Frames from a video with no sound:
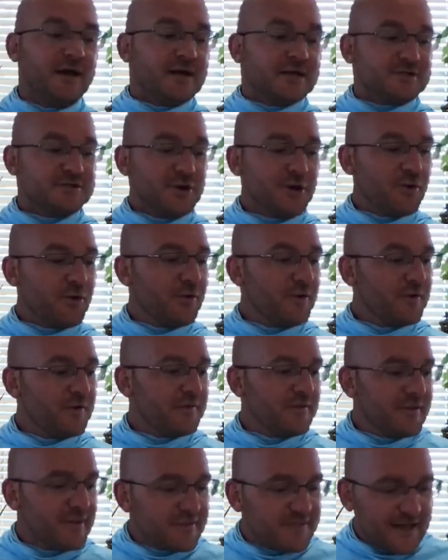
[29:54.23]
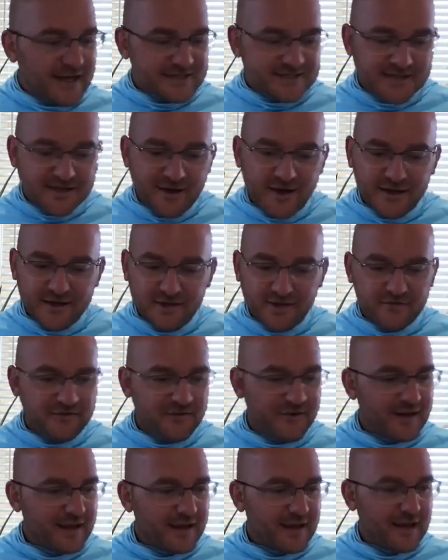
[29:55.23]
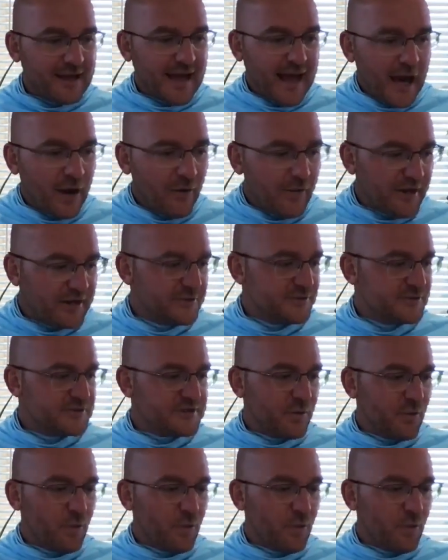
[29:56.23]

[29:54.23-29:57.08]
So that's kind of how I use it,